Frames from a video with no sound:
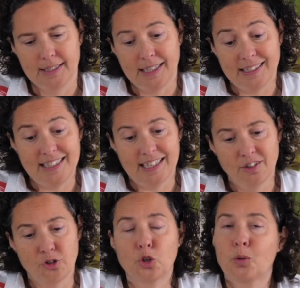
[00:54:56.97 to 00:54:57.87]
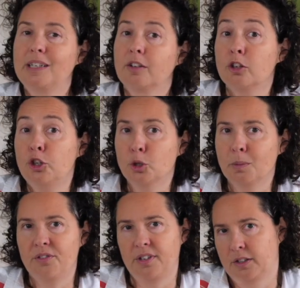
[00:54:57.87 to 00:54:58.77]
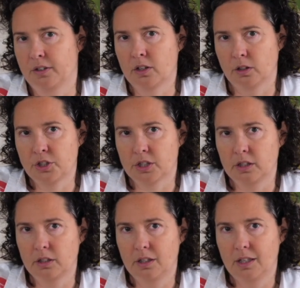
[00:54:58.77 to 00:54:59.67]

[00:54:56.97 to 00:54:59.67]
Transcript: in the end is to create this human-centric culture.